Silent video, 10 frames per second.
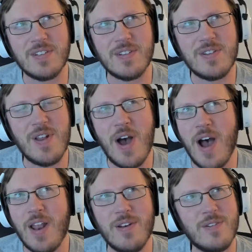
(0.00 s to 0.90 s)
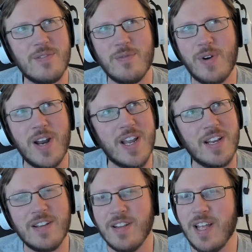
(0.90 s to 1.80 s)
not
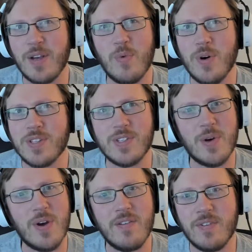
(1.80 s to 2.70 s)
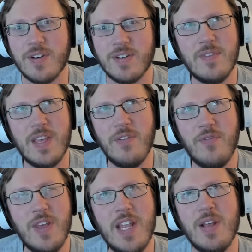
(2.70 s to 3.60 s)
right, like whatsoever.
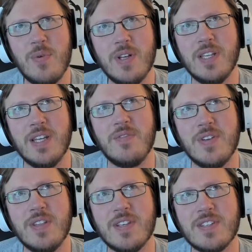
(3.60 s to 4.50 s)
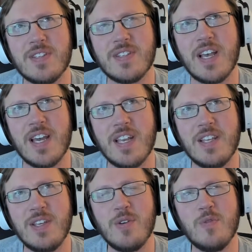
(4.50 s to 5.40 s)
If anyone lived in this society,
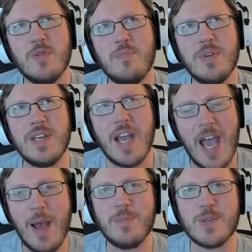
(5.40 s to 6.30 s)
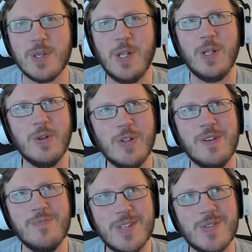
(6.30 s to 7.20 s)
you would be
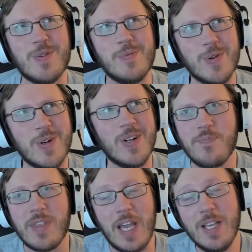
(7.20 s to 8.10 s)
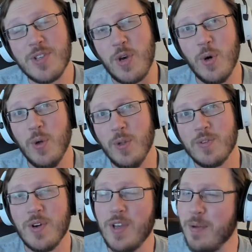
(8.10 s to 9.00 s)
absolutely miserable. It's cool,
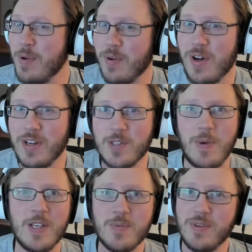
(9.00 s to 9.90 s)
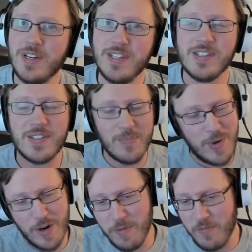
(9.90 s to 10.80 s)
don't get me wrong, Space Marines, the
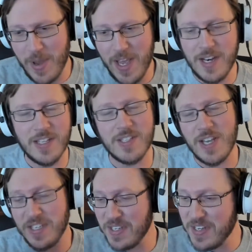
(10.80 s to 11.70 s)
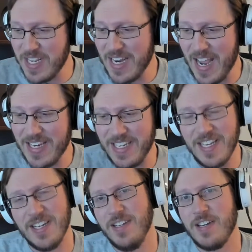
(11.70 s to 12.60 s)
Imperium of Man, it's a neat
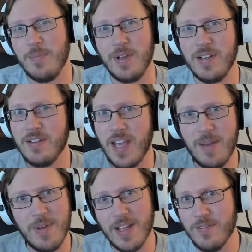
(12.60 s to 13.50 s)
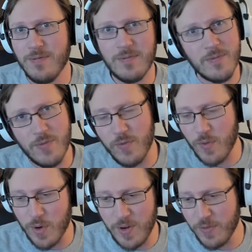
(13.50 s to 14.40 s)
idea. I mean, hey man,
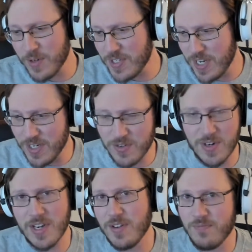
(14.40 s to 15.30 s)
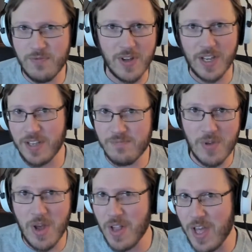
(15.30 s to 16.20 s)
41st century,
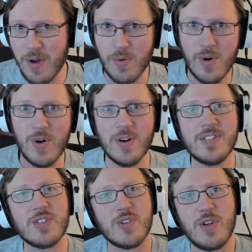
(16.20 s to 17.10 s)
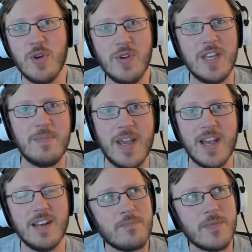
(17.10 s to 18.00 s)
fucking all-out war, it's kooky,
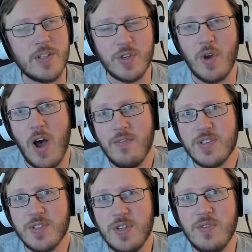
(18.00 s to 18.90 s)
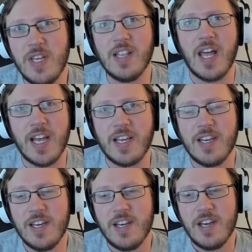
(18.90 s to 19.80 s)
man. And so obviously you need like
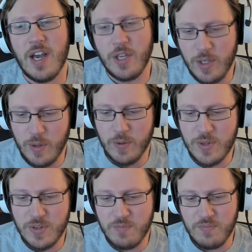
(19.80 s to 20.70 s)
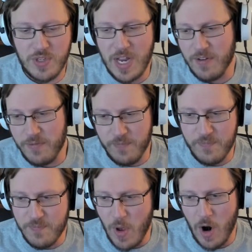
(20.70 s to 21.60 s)
a huge set of
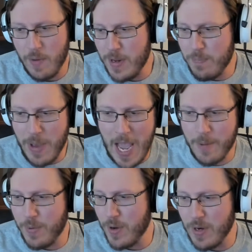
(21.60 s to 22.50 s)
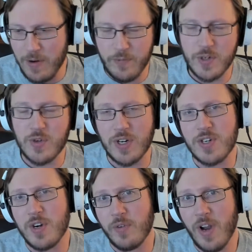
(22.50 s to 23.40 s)
army backbone
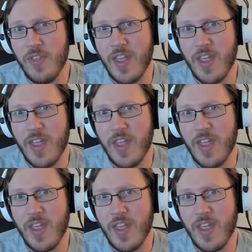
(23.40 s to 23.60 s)
infrastructure to run